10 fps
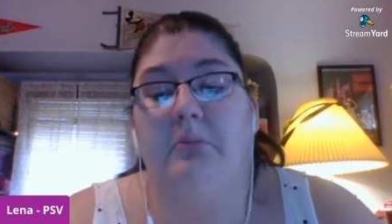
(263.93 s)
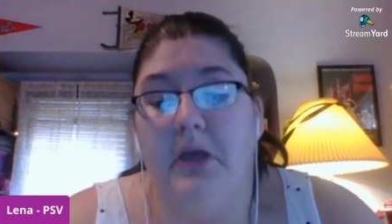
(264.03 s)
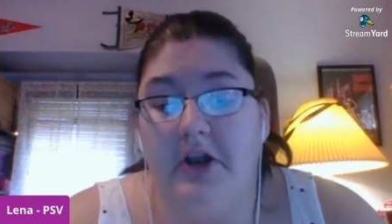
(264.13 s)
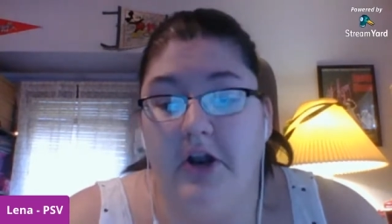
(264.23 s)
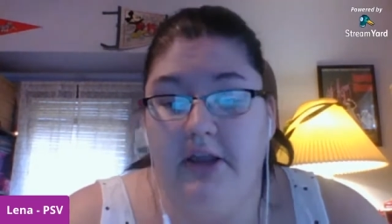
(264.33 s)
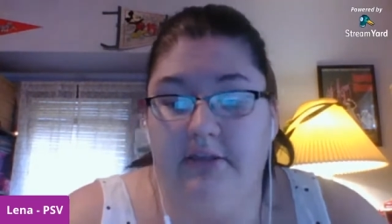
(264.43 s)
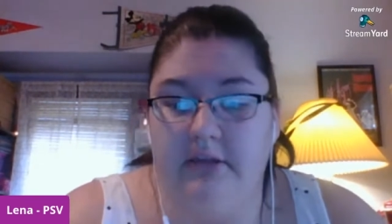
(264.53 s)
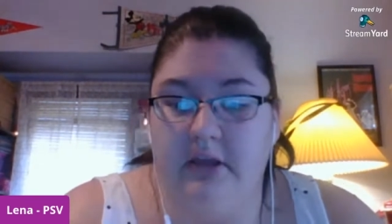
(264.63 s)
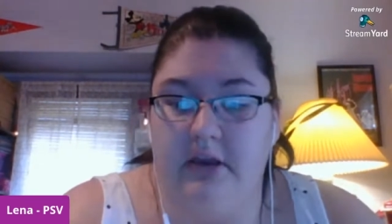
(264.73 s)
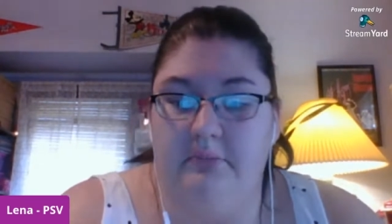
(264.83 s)

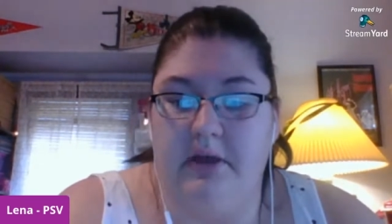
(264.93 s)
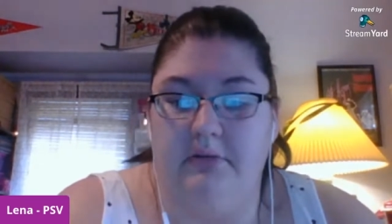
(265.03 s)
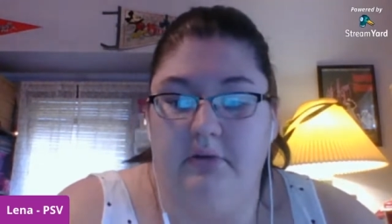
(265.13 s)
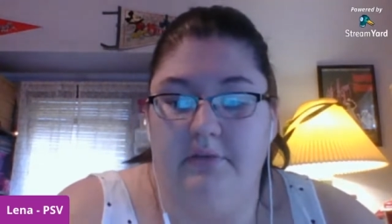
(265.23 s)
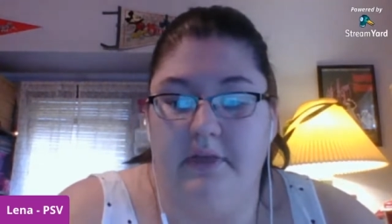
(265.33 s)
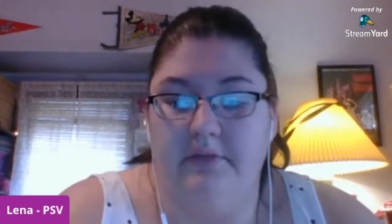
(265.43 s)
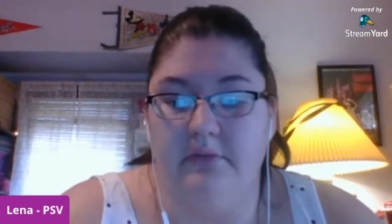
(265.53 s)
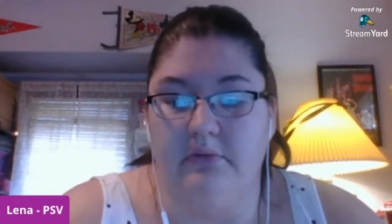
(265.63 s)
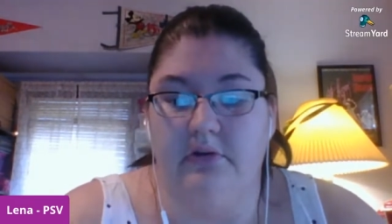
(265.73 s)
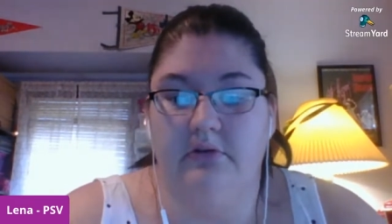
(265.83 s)
interesting, Lady Blindwolf. That's
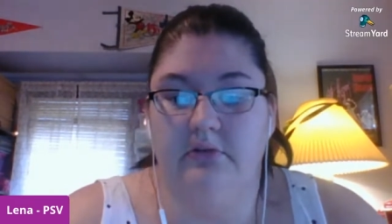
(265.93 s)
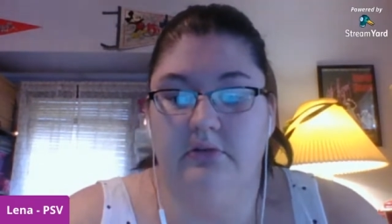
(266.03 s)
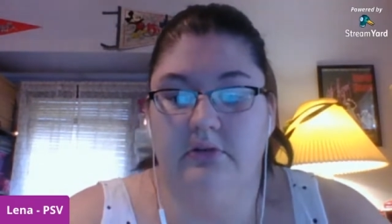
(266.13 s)
cool.